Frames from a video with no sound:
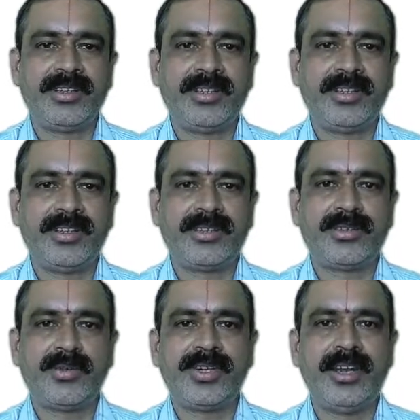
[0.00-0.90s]
This is
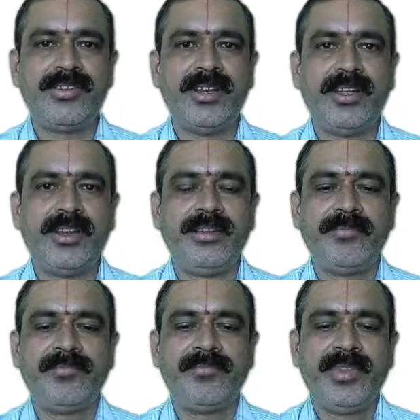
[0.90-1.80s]
social engineering.
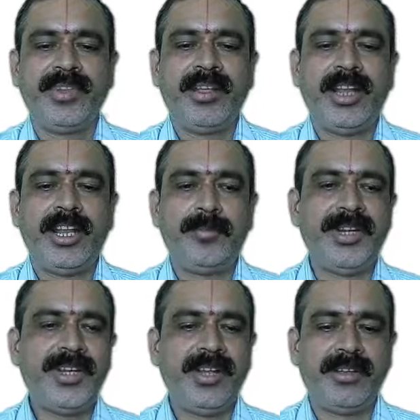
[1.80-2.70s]
And
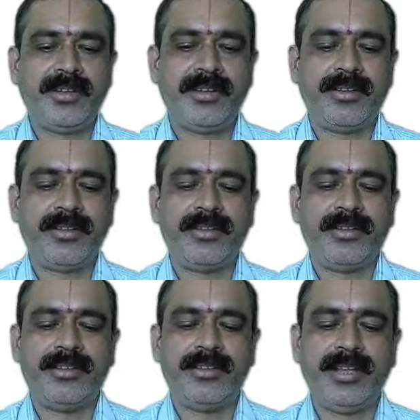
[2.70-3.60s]
phishing.
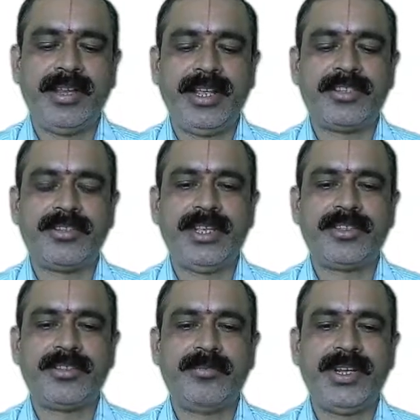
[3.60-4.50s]
The next
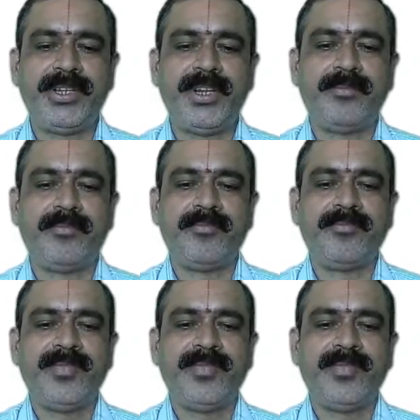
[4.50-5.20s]
is phishing.